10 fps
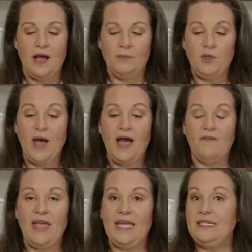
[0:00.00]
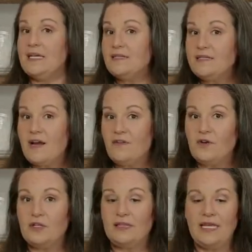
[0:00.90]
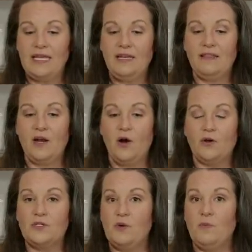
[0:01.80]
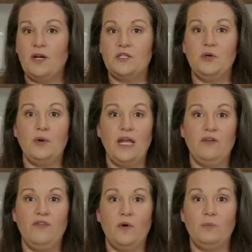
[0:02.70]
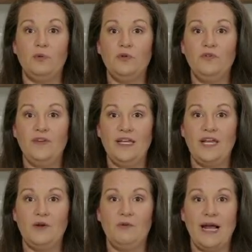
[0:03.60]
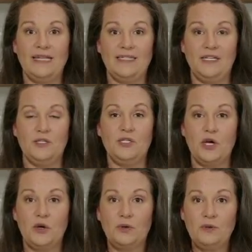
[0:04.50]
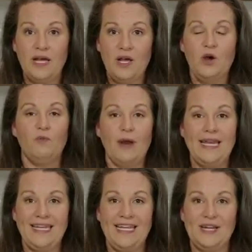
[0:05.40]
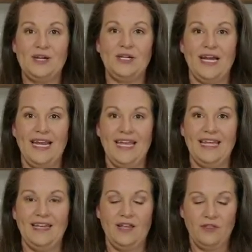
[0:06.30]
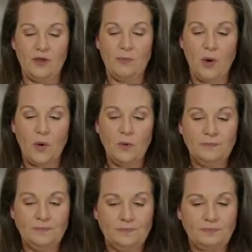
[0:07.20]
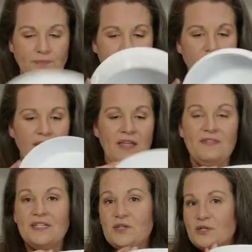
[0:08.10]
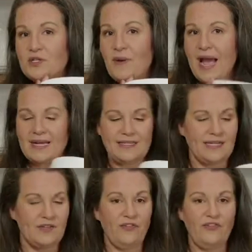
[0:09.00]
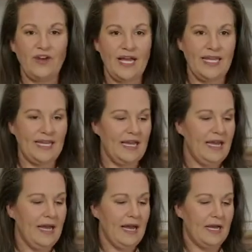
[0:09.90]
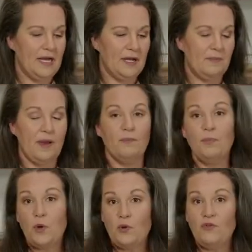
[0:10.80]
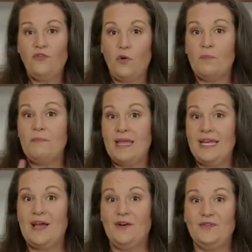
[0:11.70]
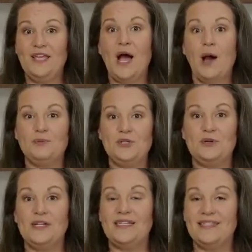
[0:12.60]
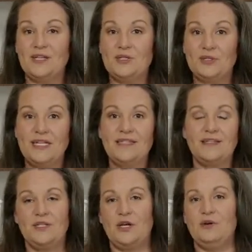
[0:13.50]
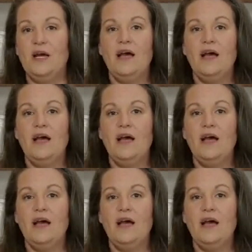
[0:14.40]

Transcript: You have a dust cover lid that also works great for proofing and rising dough right here in the bowl. This also acts as a fun bowl for many of the optional accessories. So